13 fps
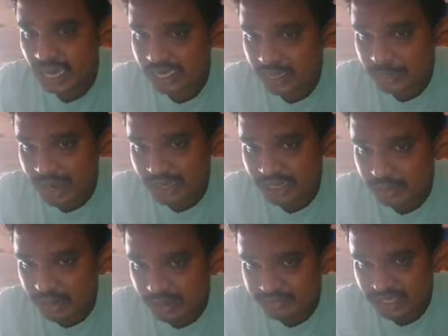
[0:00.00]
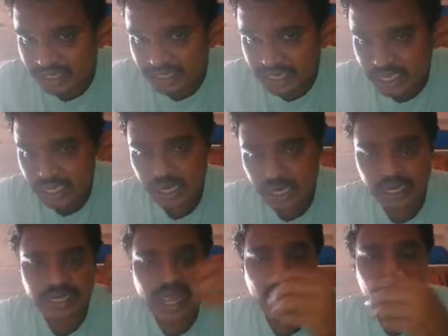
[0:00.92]
Just here at the bottom of the
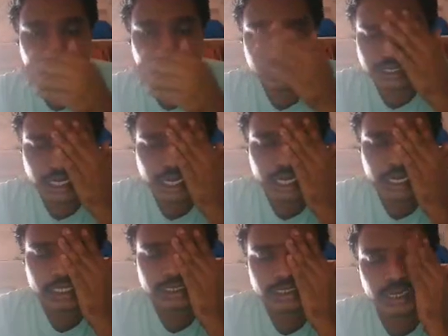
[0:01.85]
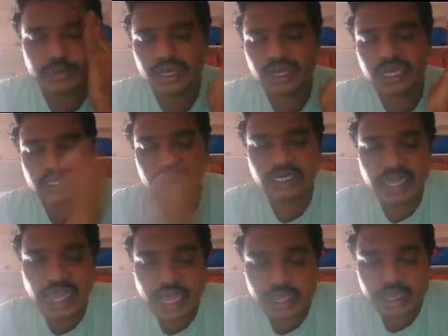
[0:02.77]
tank, the
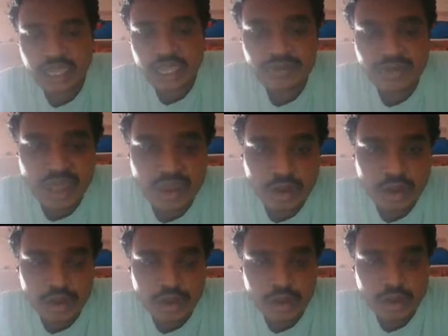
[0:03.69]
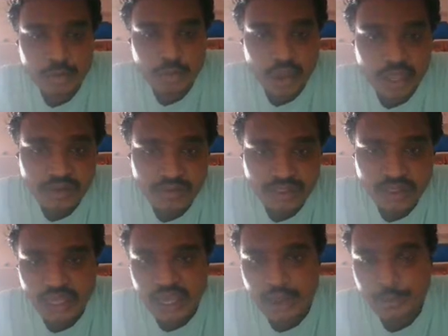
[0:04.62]
sedimentation tank, here we
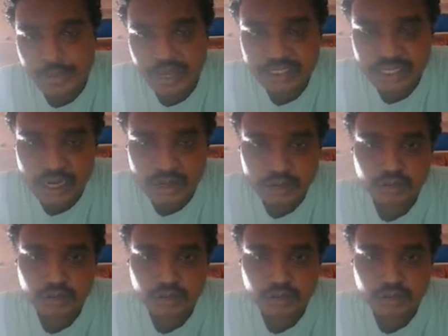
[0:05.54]
are blowing with the